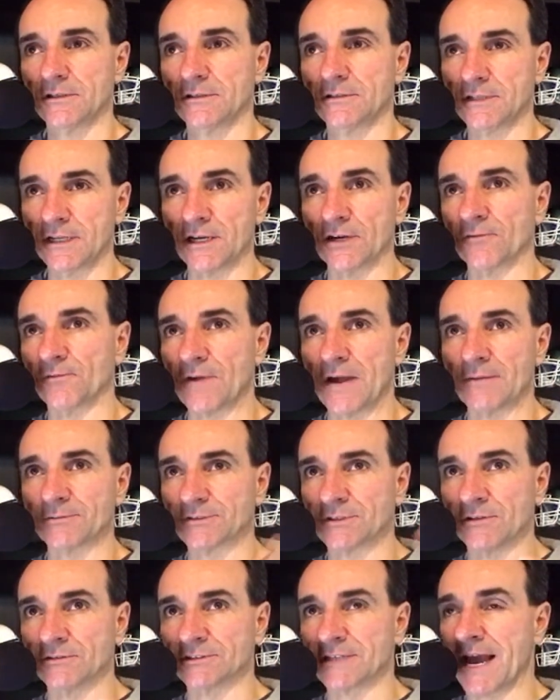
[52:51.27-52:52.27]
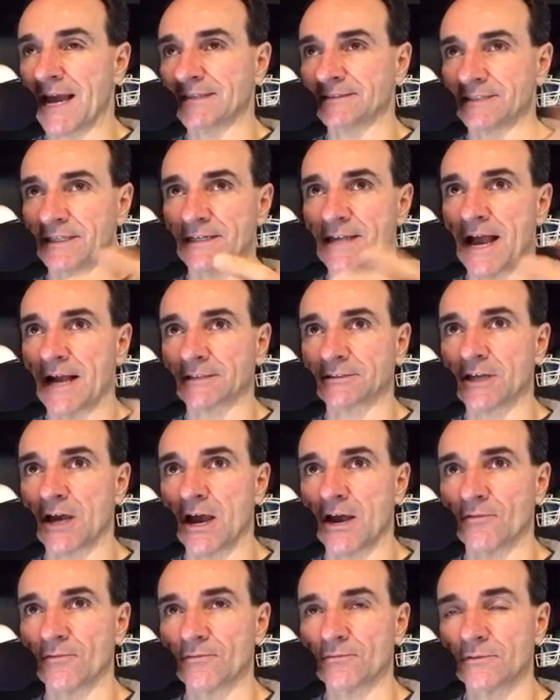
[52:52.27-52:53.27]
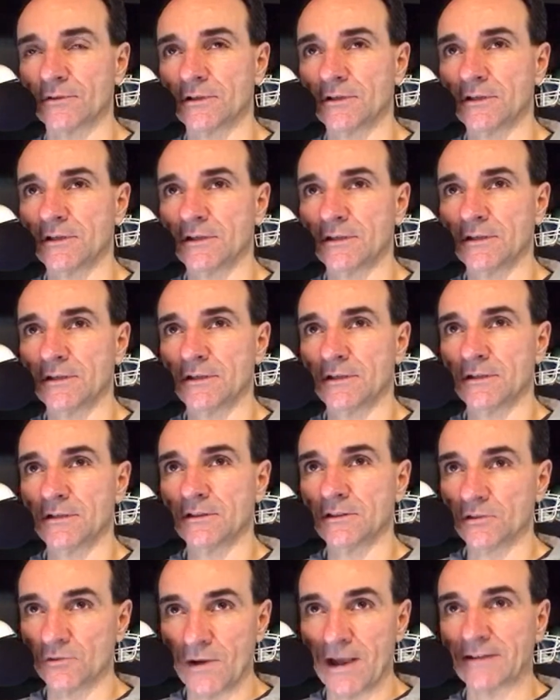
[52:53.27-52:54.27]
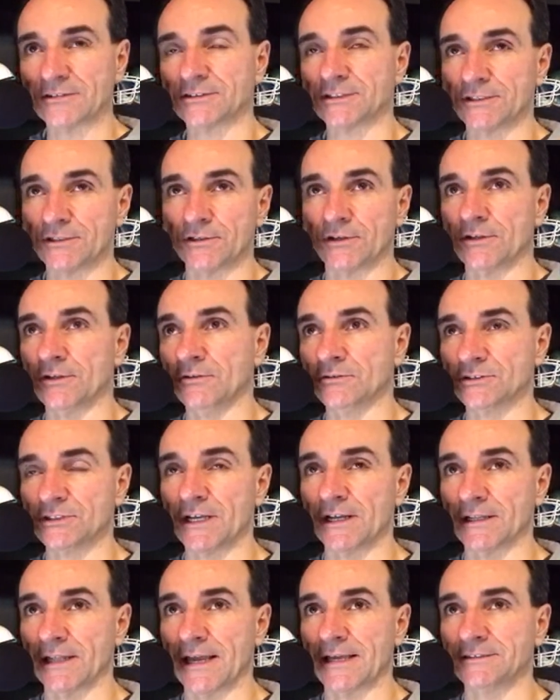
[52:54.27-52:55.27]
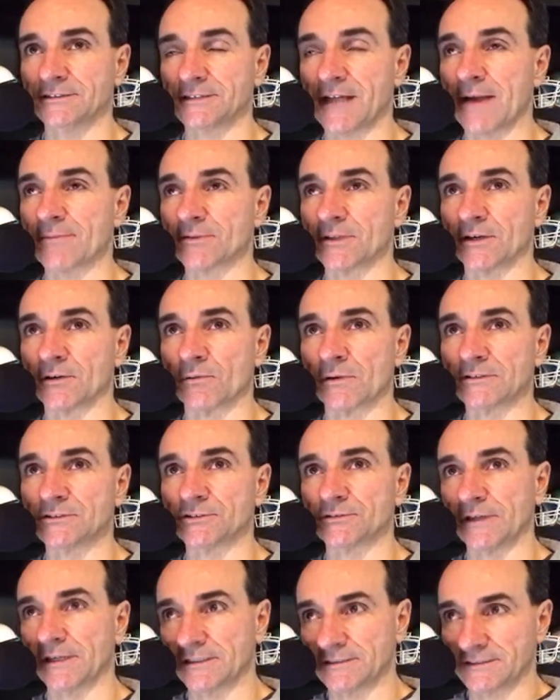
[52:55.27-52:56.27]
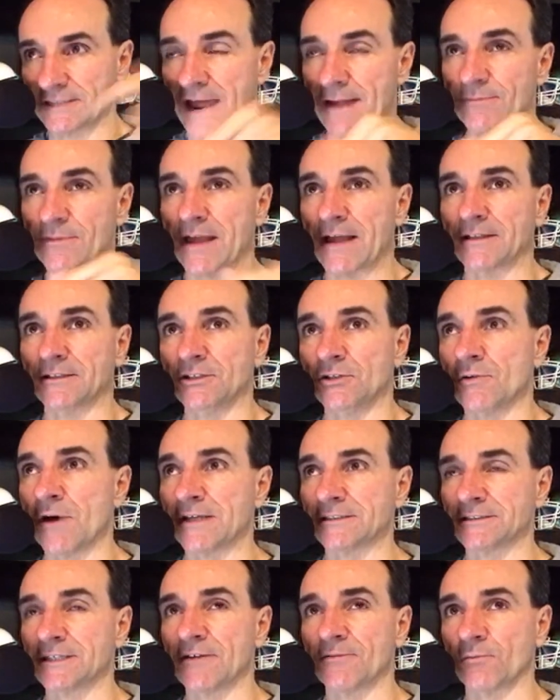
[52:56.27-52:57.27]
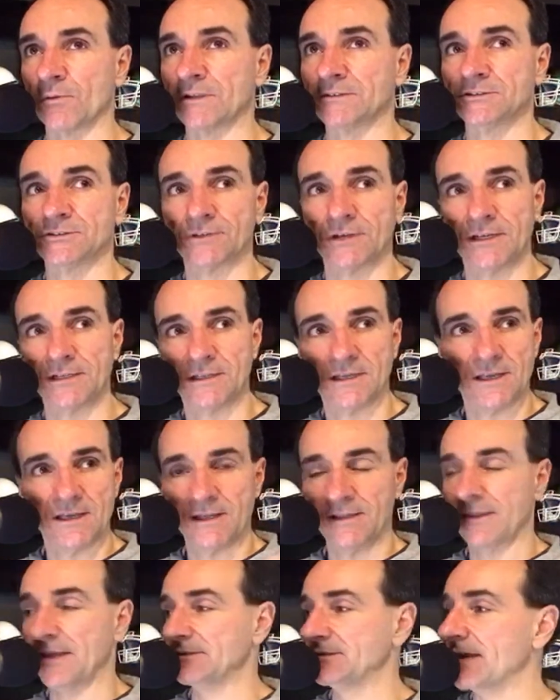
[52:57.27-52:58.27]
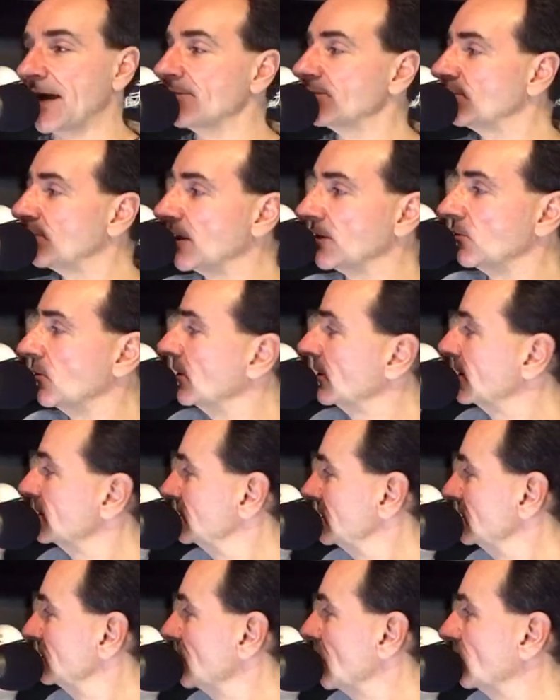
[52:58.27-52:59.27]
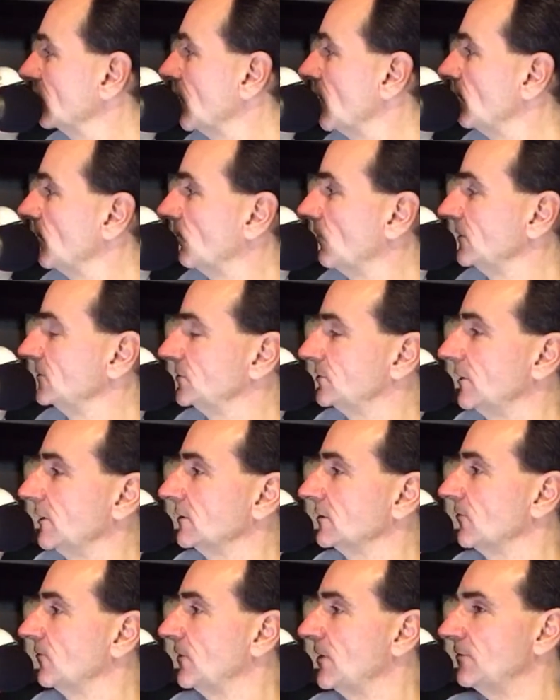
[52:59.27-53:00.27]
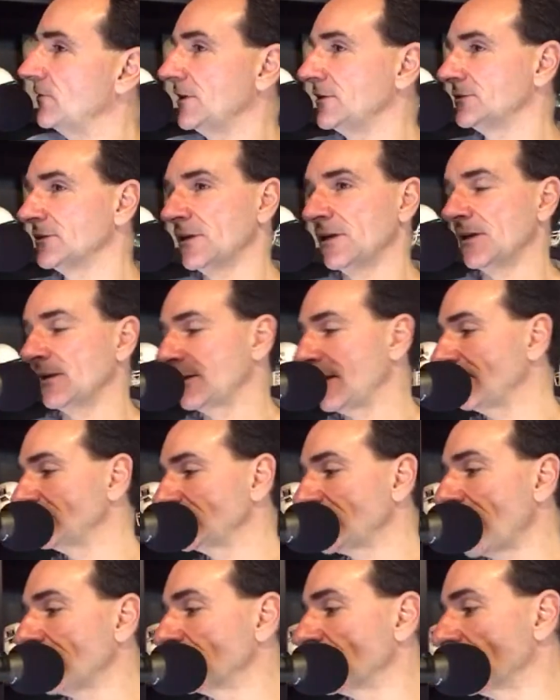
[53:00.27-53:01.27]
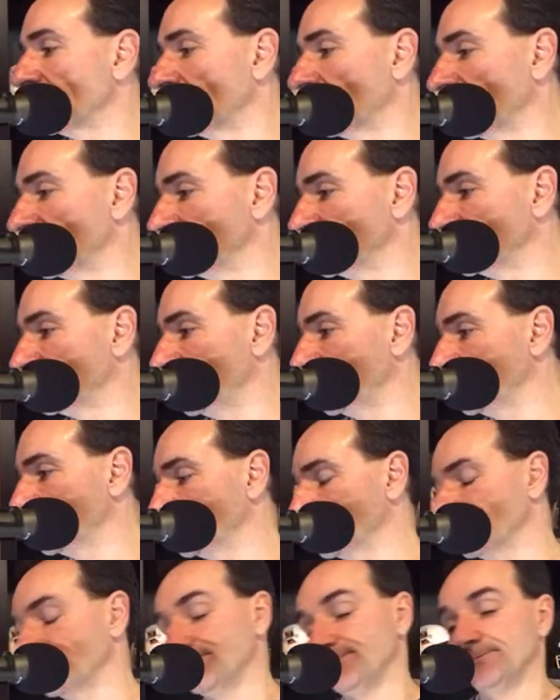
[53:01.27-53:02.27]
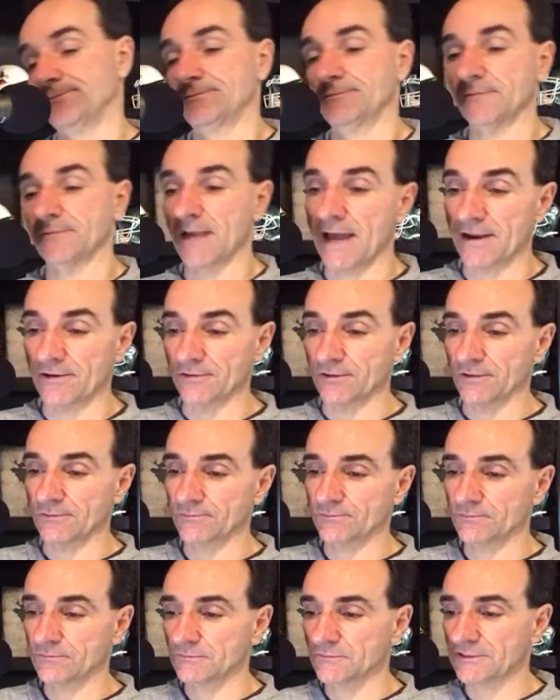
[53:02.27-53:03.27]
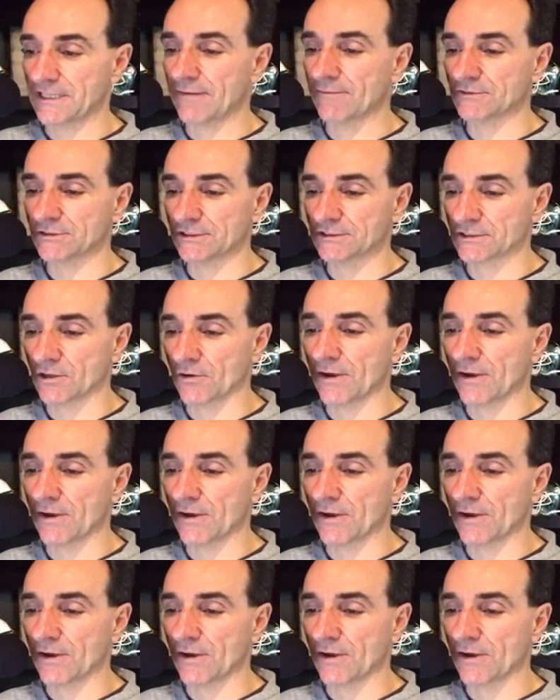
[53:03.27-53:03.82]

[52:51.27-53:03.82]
Digger Phelps and those guys, they knocked off Lou Alcindor and UCLA, stopped their win streak, stopped that USF win streak. They stopped Bud Wilkinson's Oklahoma win streak in the 50s. They've stopped other win streaks. I don't know. San Francisco.